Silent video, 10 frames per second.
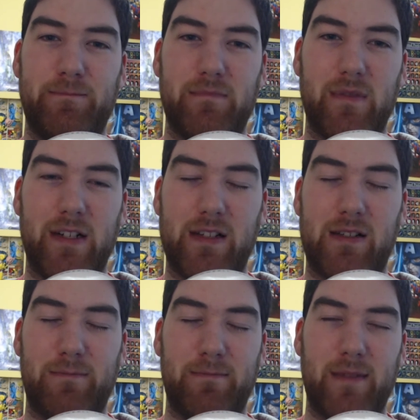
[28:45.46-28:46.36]
it's
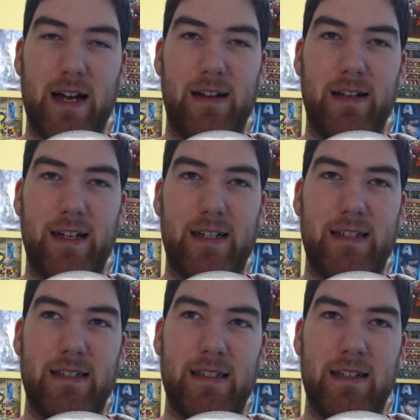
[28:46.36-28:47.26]
kind of
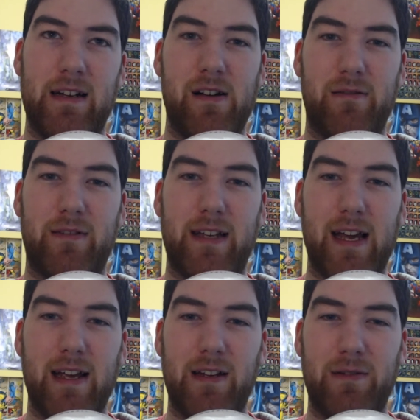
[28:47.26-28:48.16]
like,
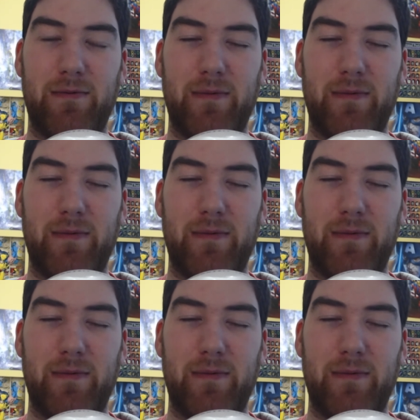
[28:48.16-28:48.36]
okay,